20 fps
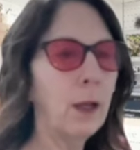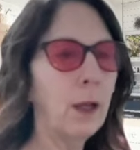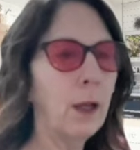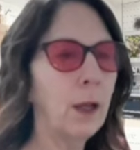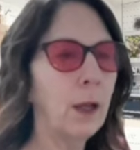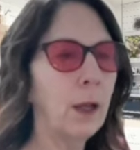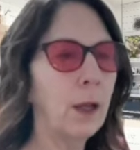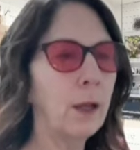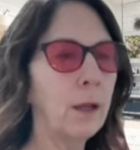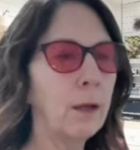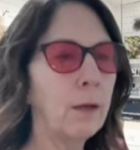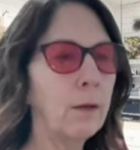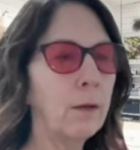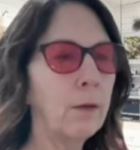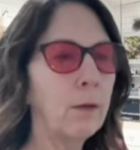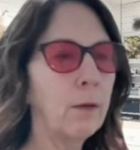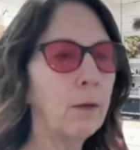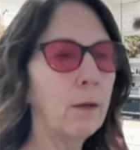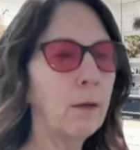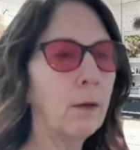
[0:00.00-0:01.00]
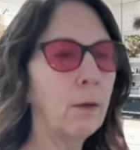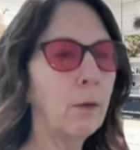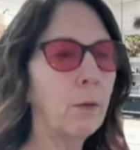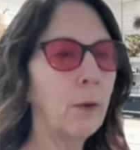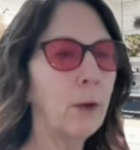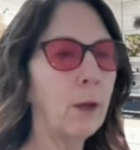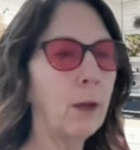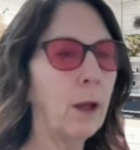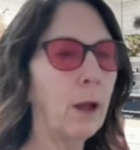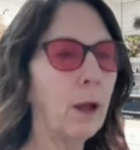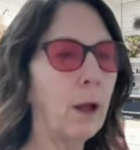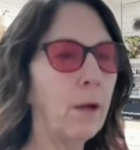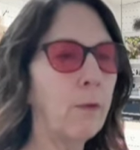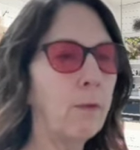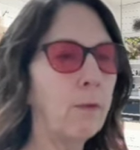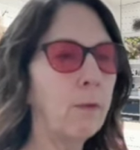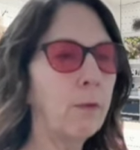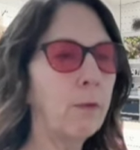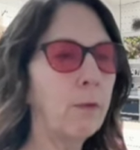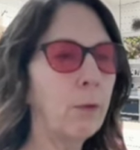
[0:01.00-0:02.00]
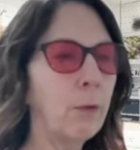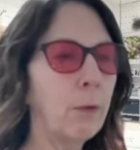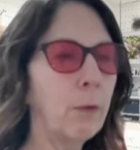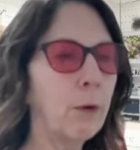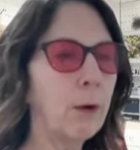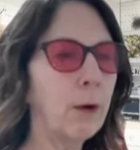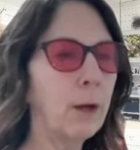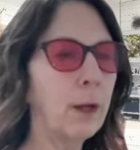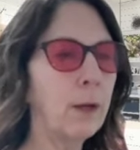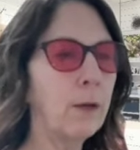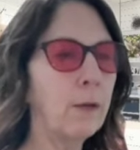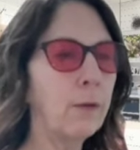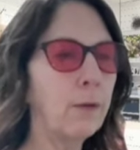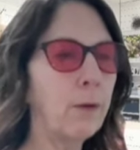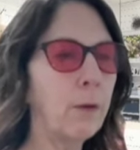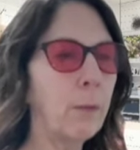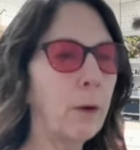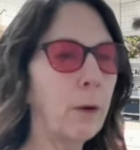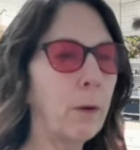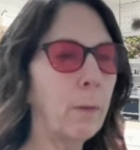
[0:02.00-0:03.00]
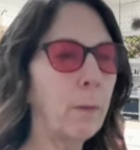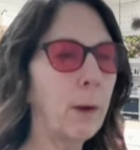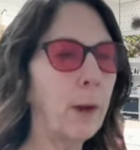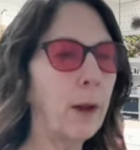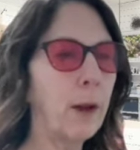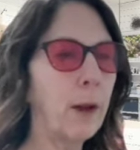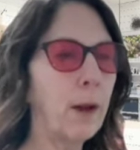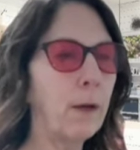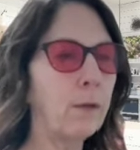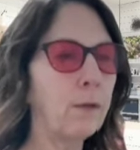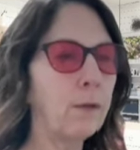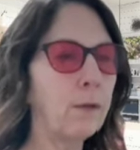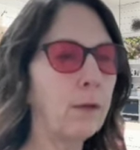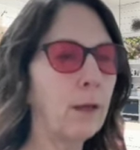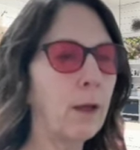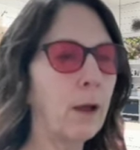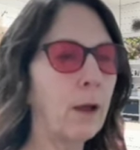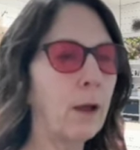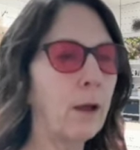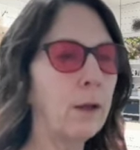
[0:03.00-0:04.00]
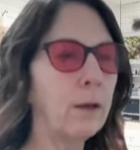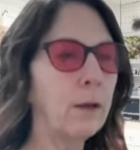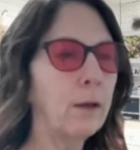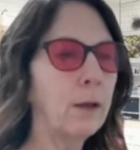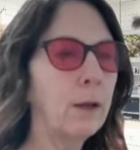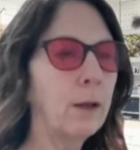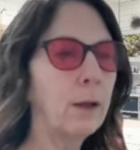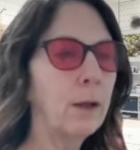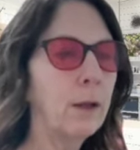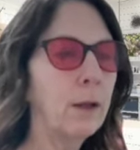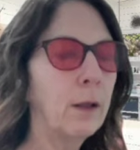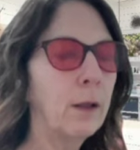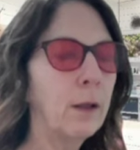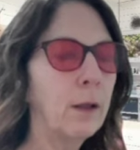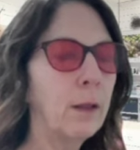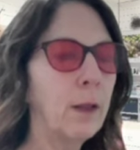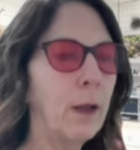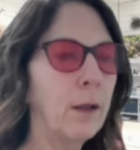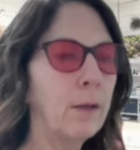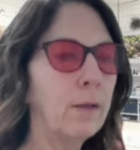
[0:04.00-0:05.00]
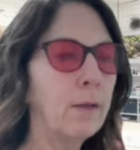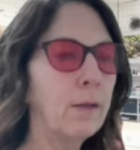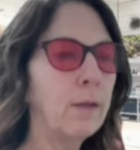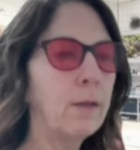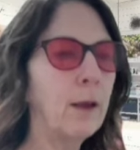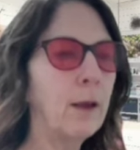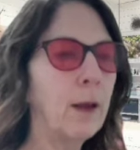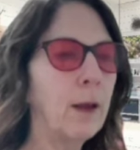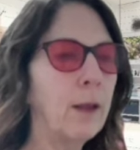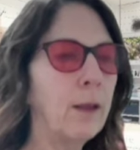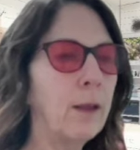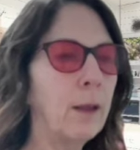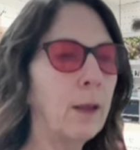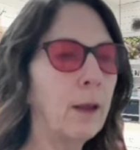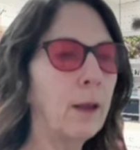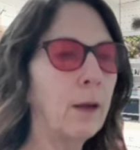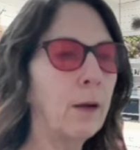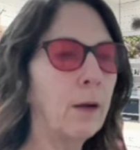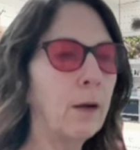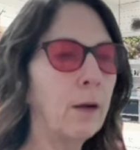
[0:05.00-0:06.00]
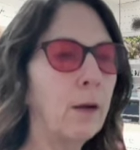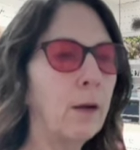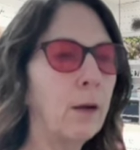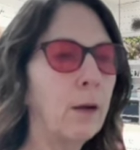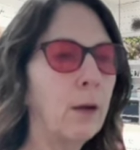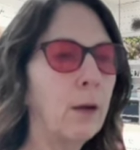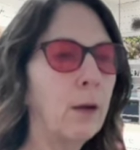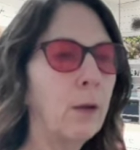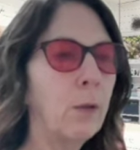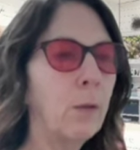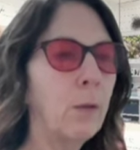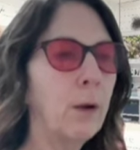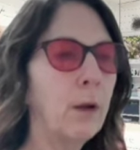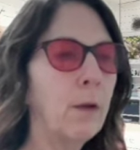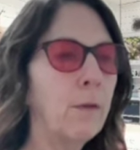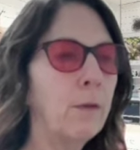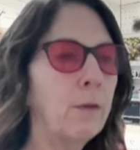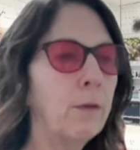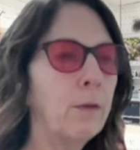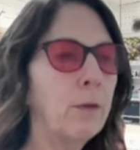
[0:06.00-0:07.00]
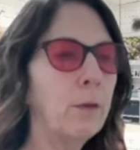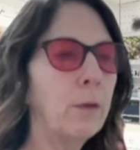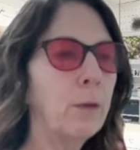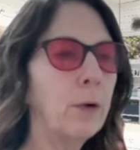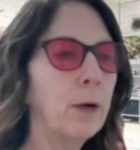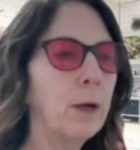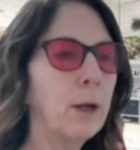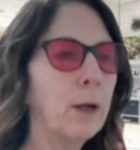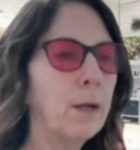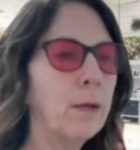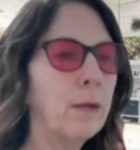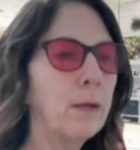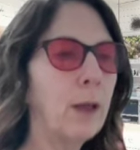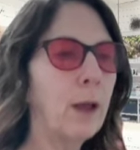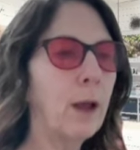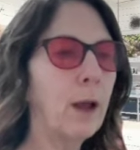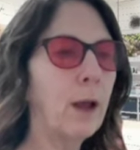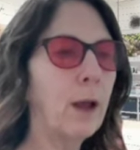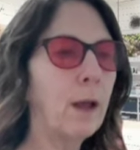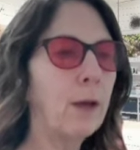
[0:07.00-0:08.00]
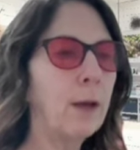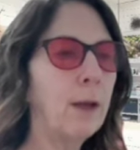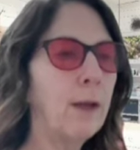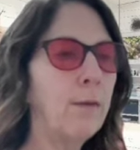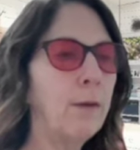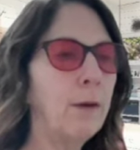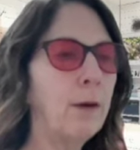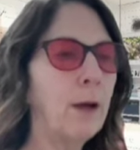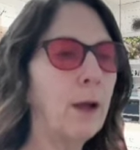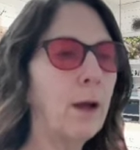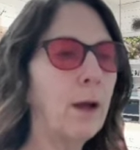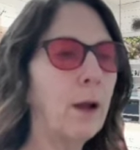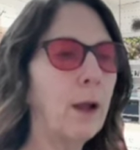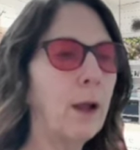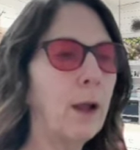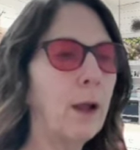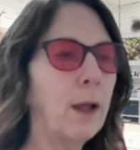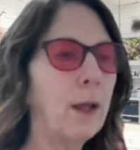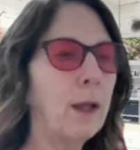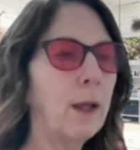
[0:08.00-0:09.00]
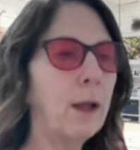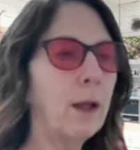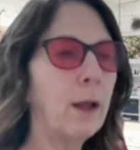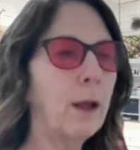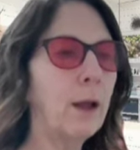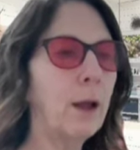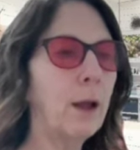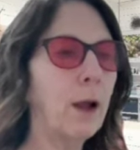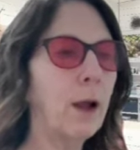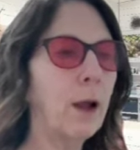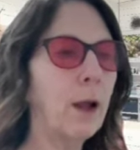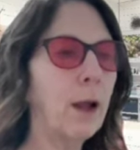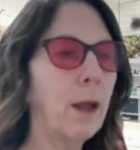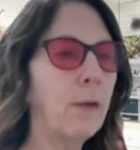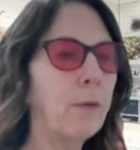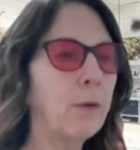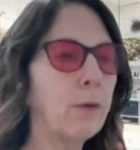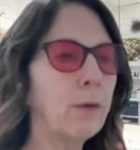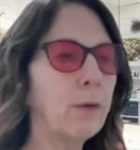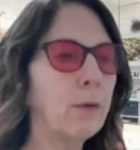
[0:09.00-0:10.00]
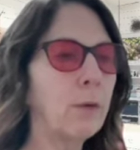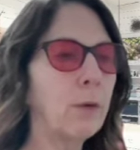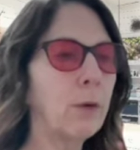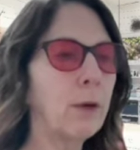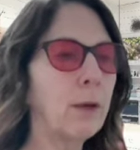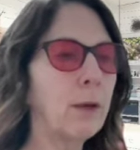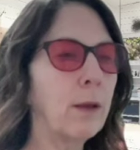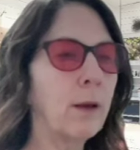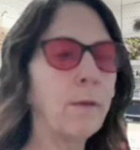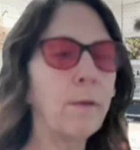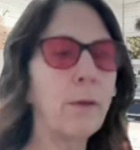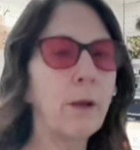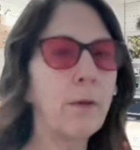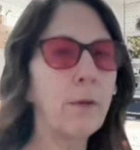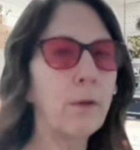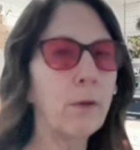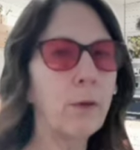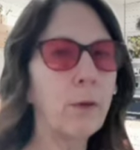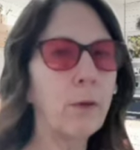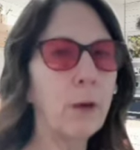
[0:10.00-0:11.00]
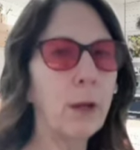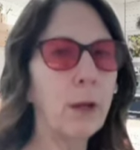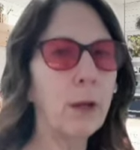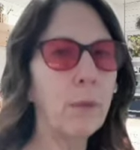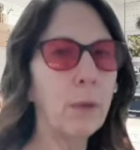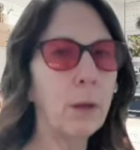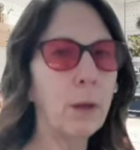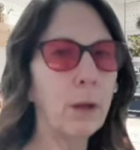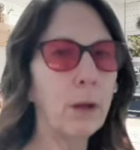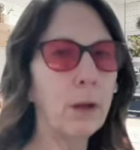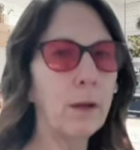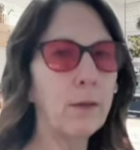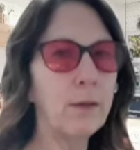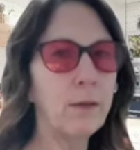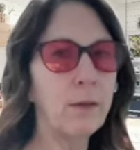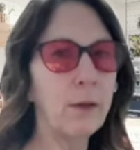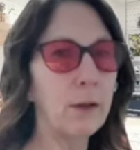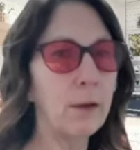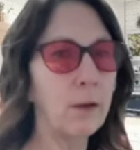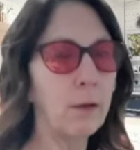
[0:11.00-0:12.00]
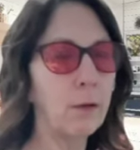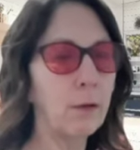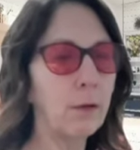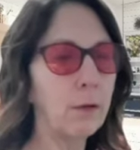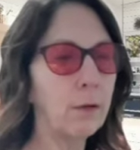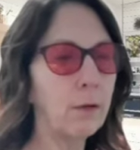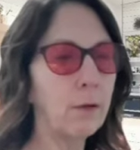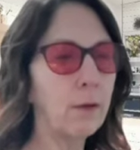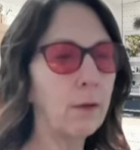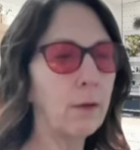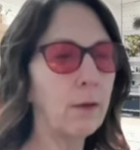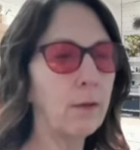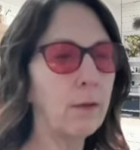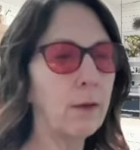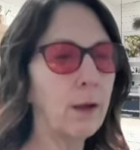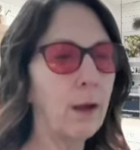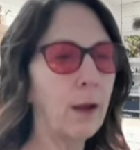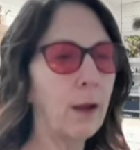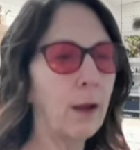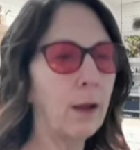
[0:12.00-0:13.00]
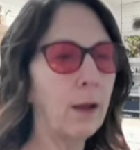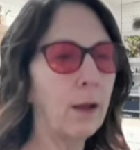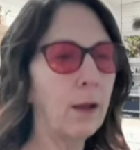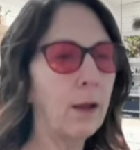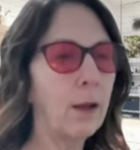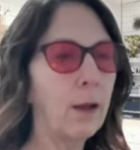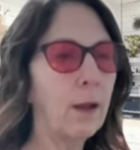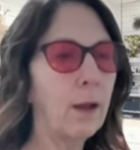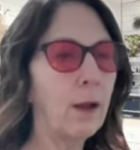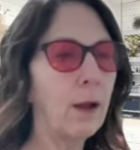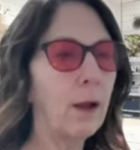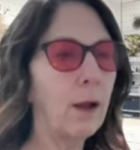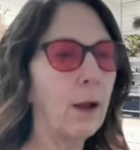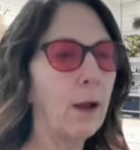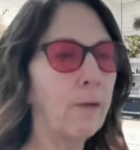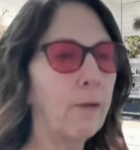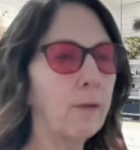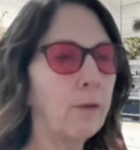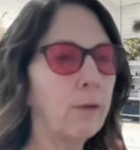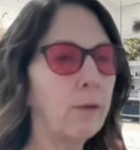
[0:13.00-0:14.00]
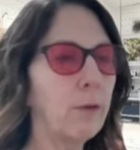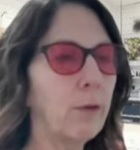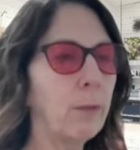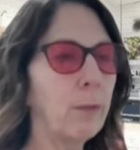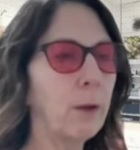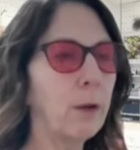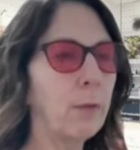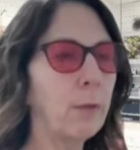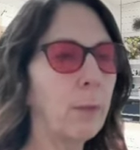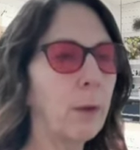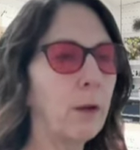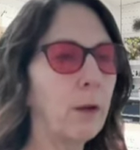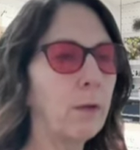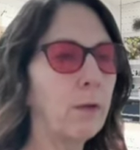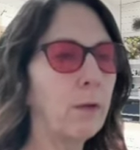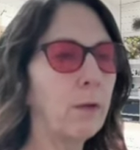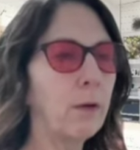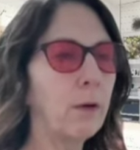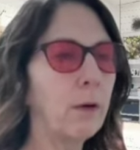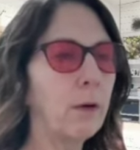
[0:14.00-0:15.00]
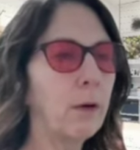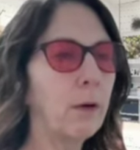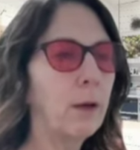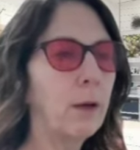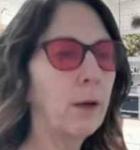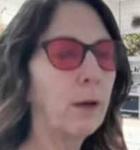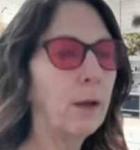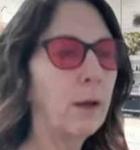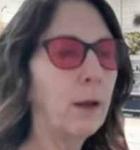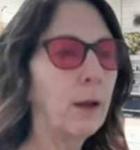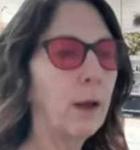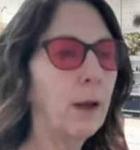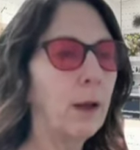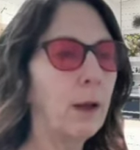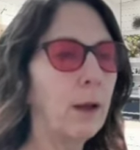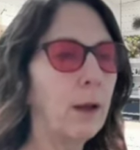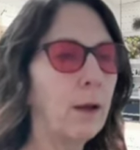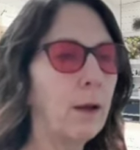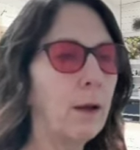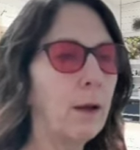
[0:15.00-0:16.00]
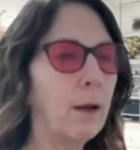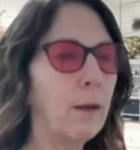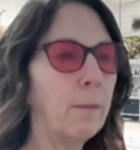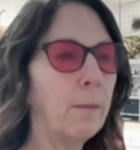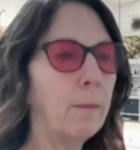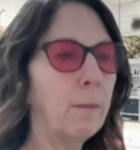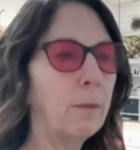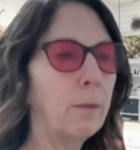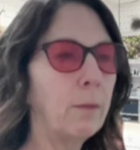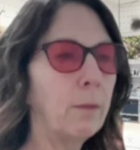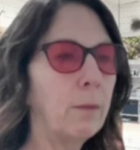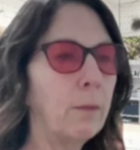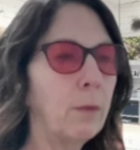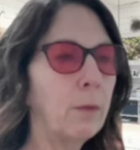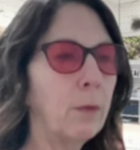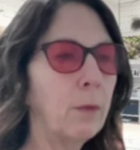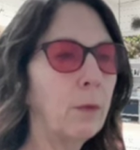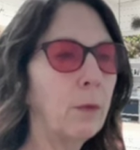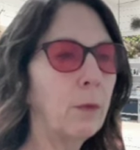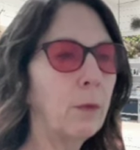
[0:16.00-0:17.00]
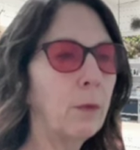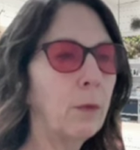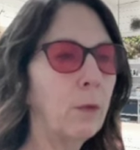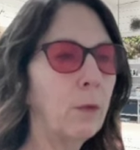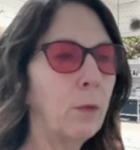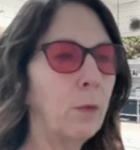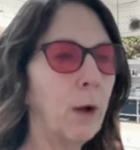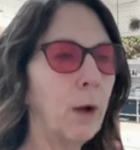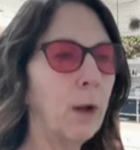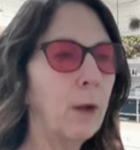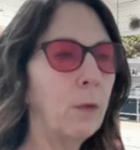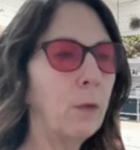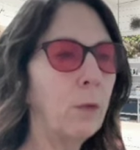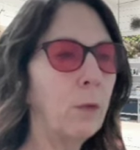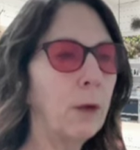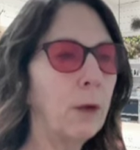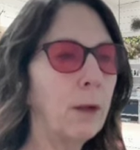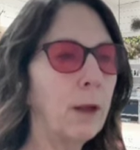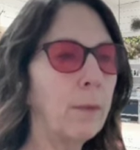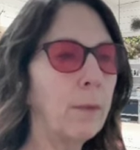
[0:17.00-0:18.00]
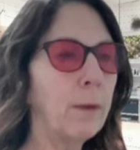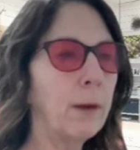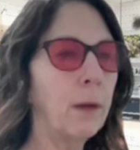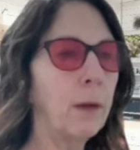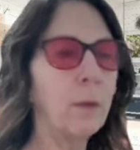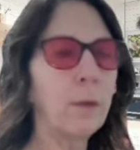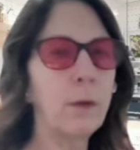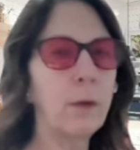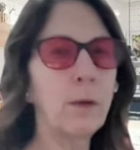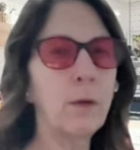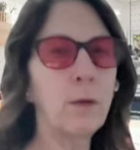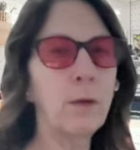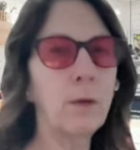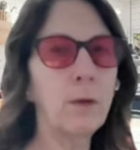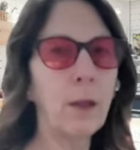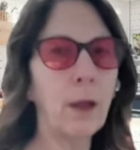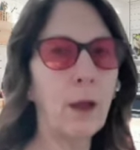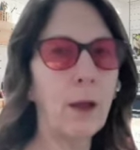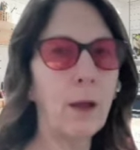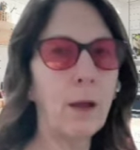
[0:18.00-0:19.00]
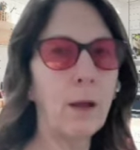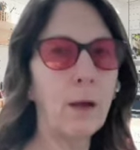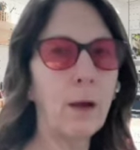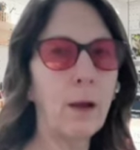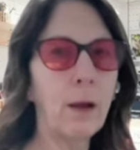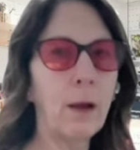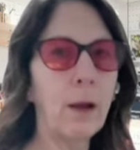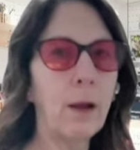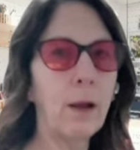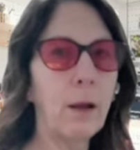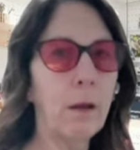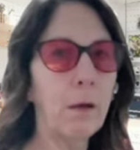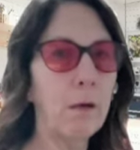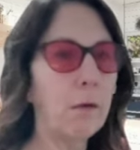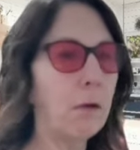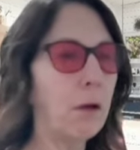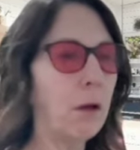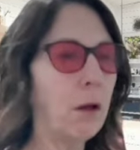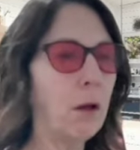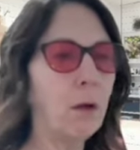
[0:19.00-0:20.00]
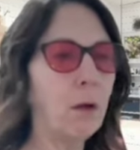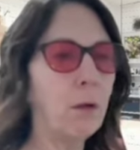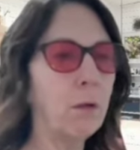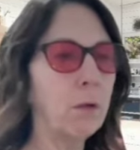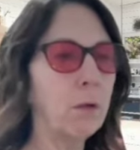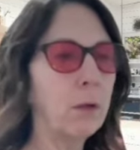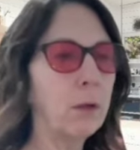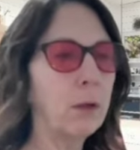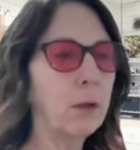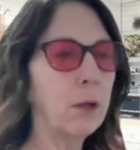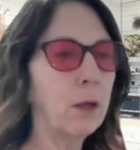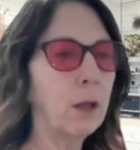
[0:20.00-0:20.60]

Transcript: And we have stories from our past that stay there. We have stories that even I have a story that I've never told anybody. Still, to this day, I haven't told my sponsor. And when will I be able to do that? I don't know.